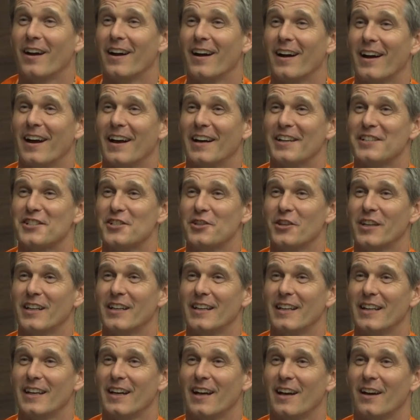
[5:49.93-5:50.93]
to
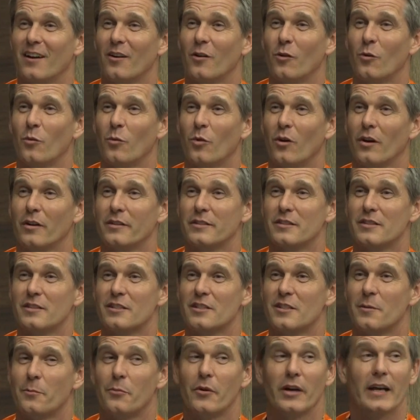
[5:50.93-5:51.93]
India
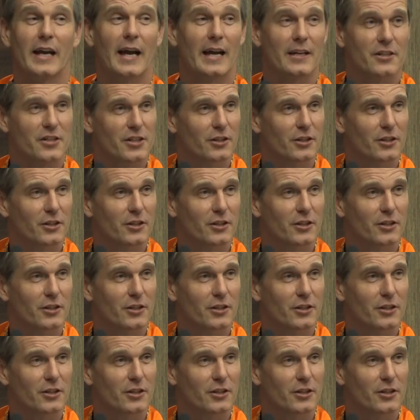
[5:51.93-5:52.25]
was to bring our